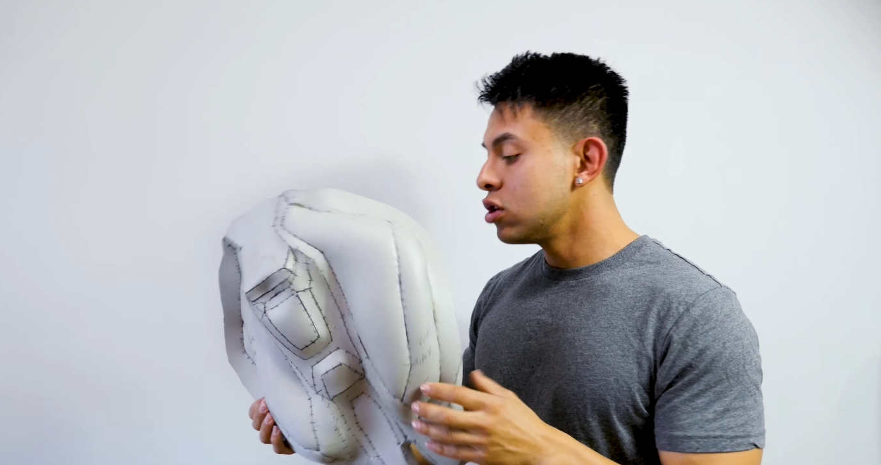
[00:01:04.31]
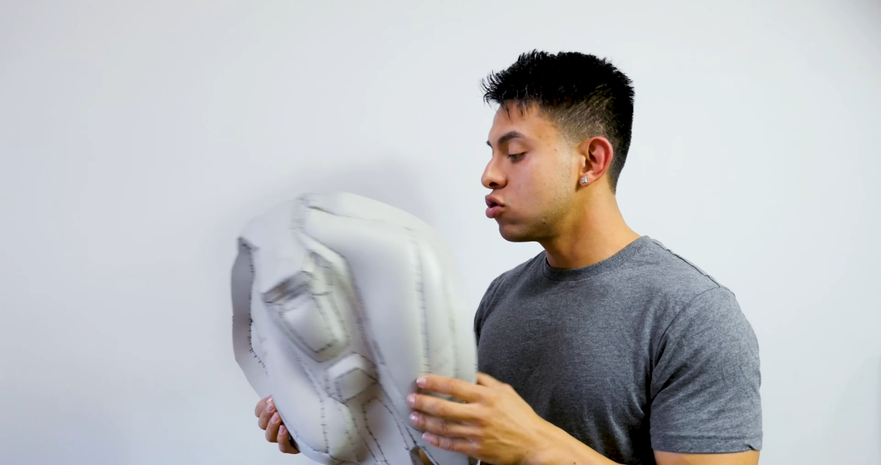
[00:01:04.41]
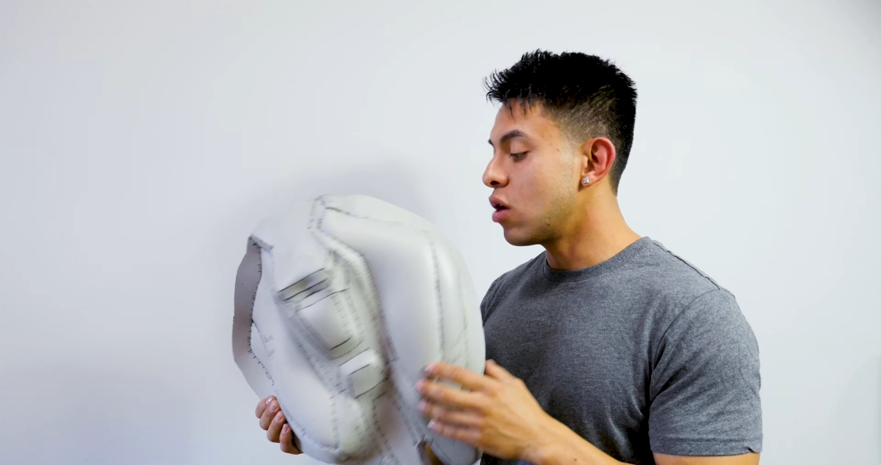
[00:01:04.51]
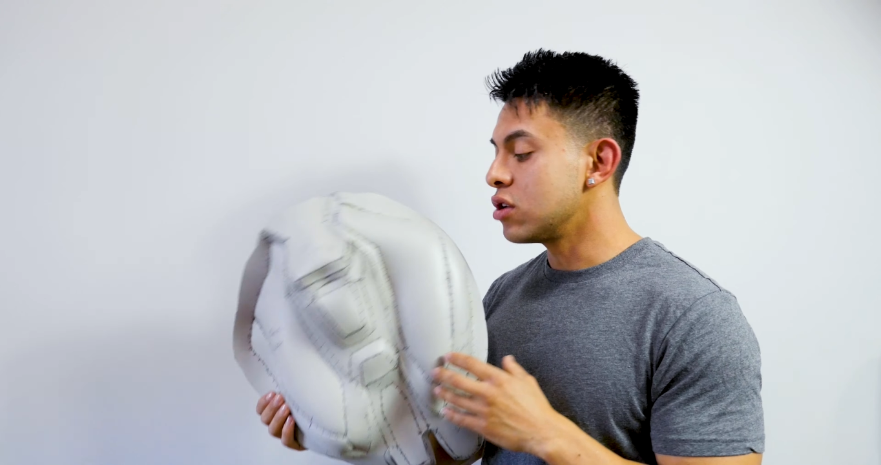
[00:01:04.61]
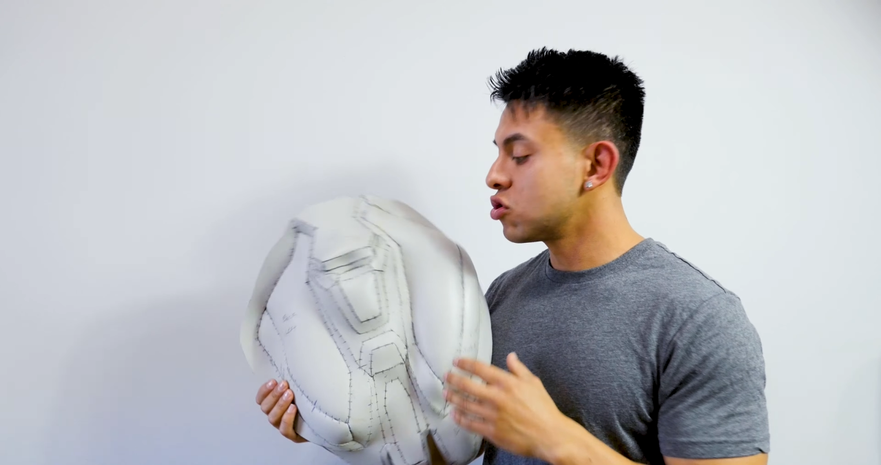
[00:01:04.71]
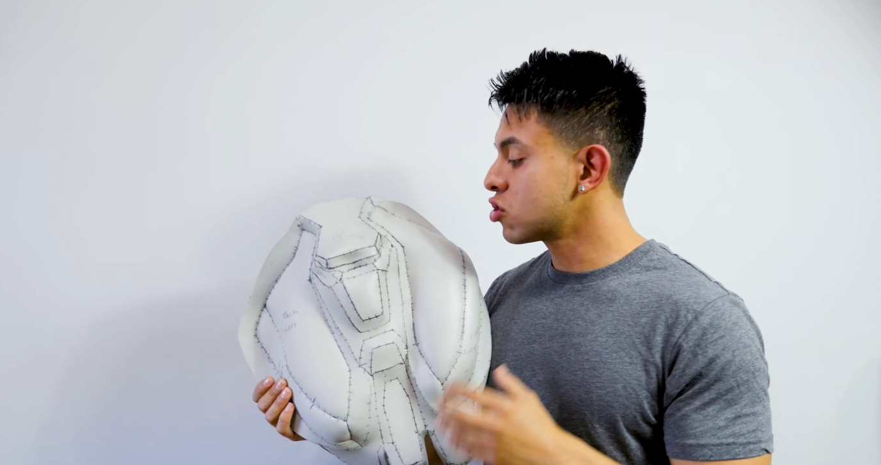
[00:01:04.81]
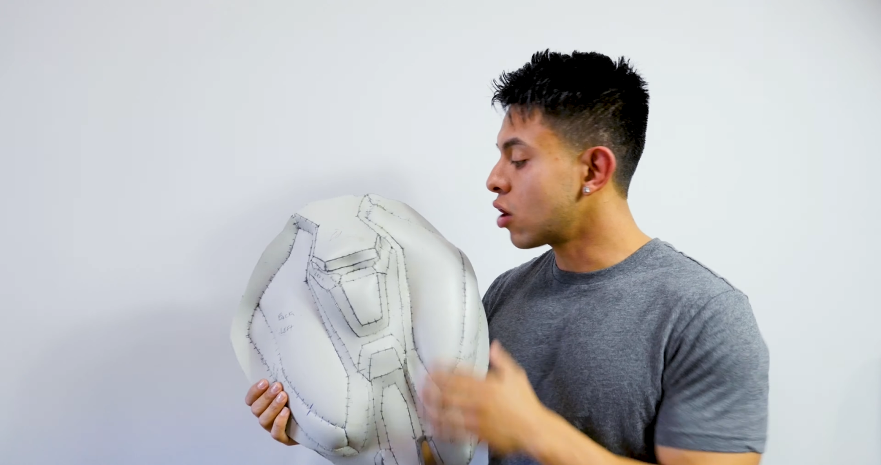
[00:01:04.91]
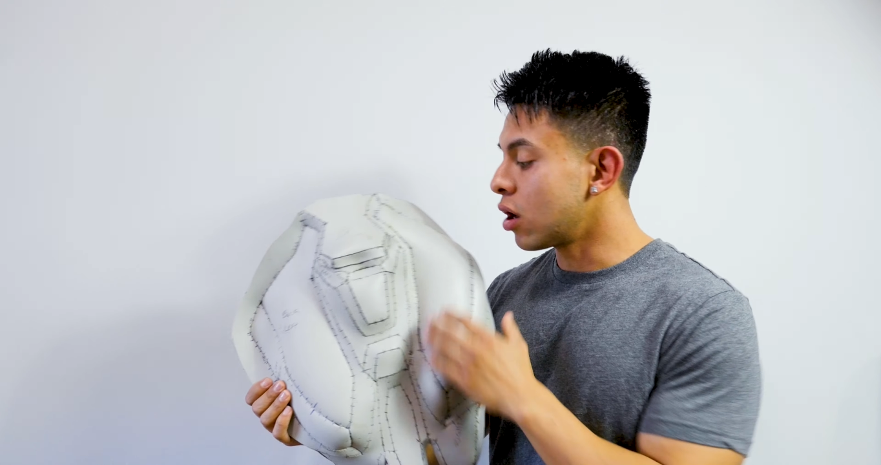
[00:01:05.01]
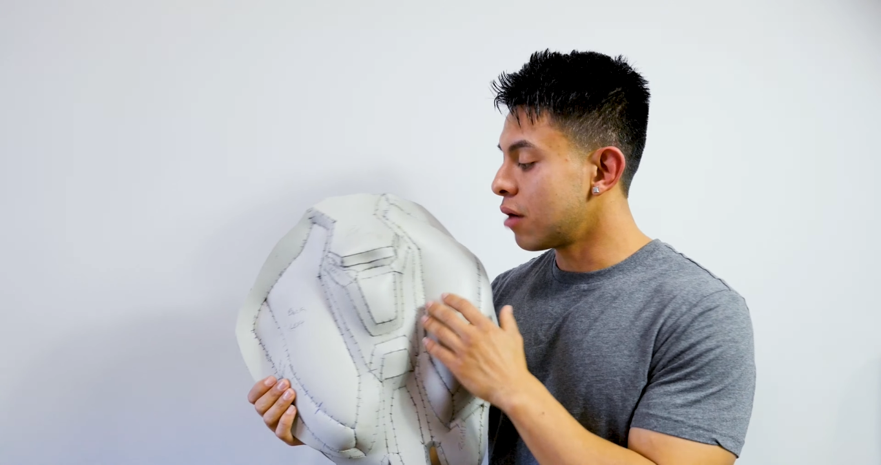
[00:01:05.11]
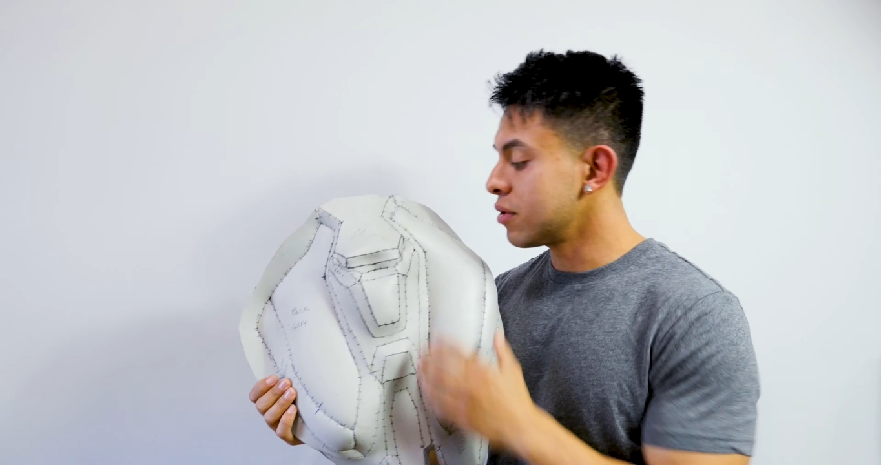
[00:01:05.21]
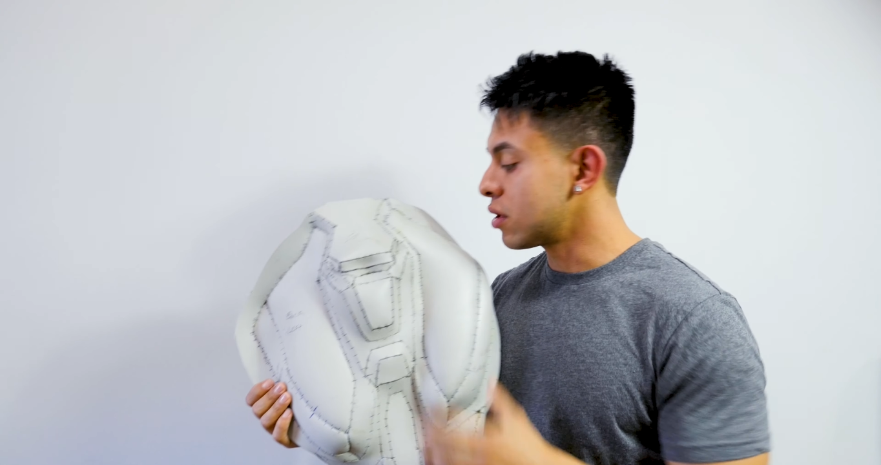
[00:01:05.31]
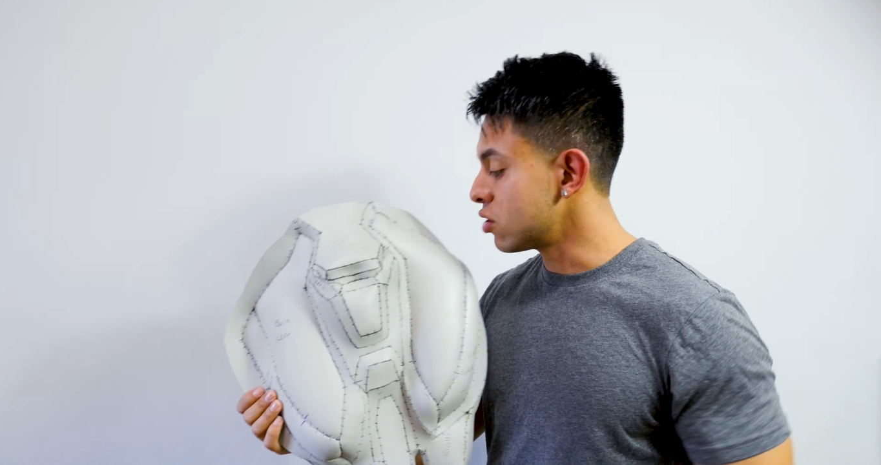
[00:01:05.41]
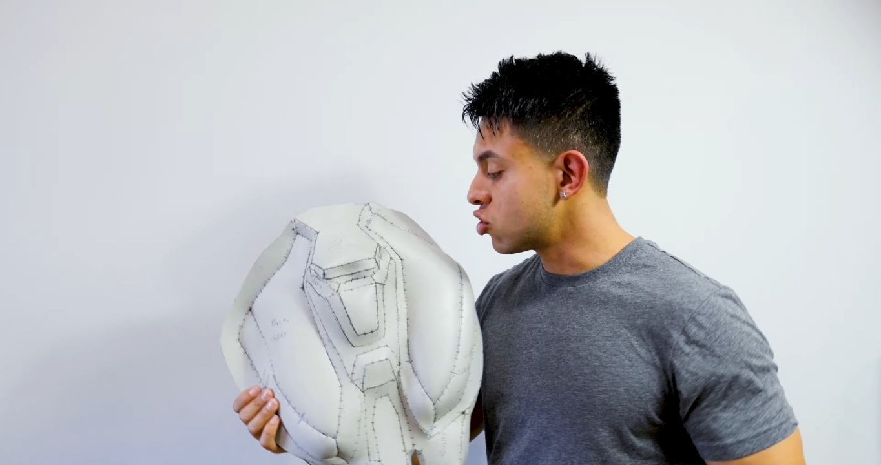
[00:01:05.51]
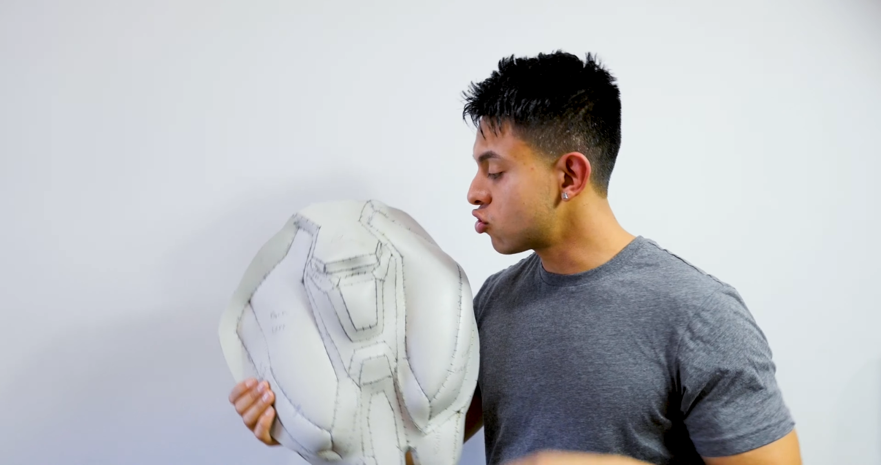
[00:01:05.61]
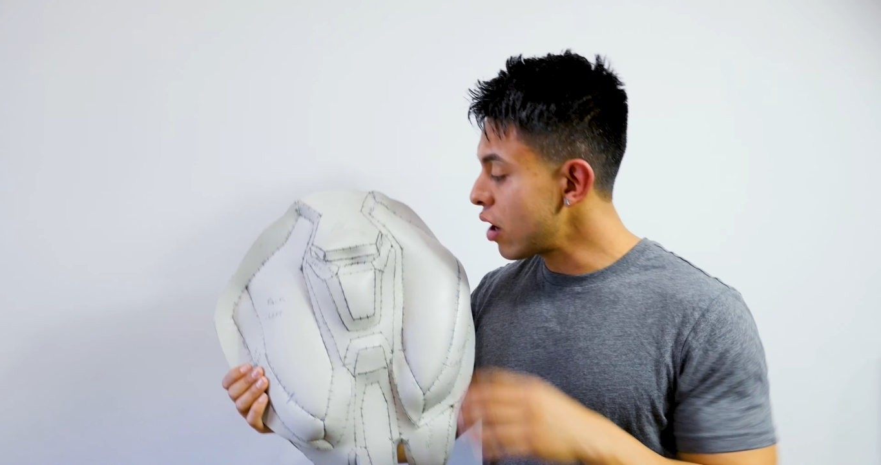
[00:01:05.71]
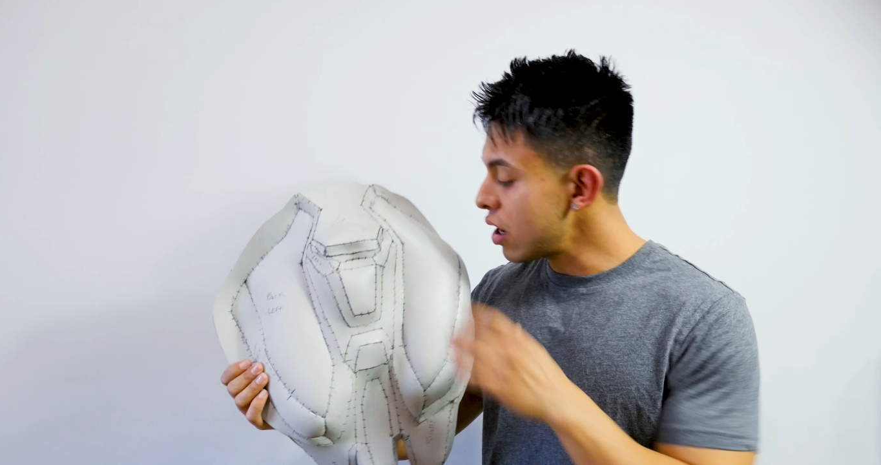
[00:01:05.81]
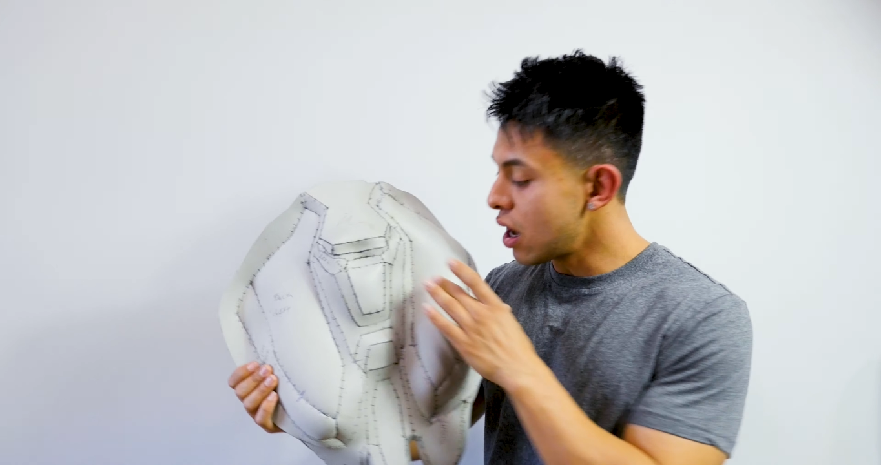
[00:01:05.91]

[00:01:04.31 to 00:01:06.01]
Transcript: So I just cut everything straight.